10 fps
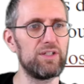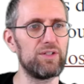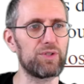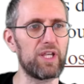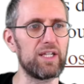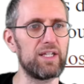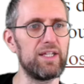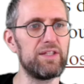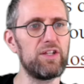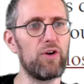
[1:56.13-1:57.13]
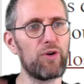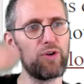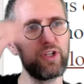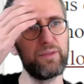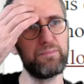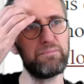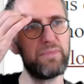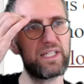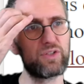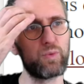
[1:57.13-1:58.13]
Okay, in the early
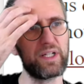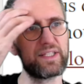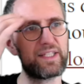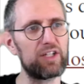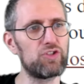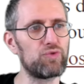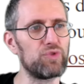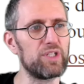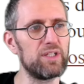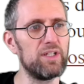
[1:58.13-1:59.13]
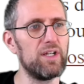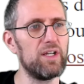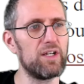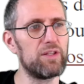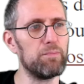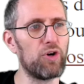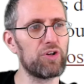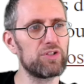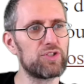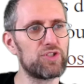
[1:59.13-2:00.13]
mid-20th century, the
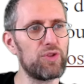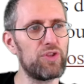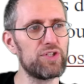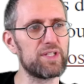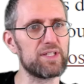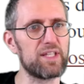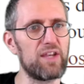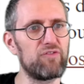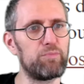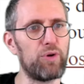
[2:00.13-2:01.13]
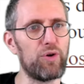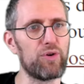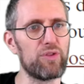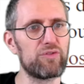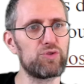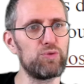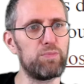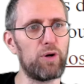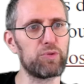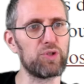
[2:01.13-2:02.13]
modern synthesis gave birth to
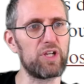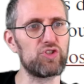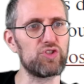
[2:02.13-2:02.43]
population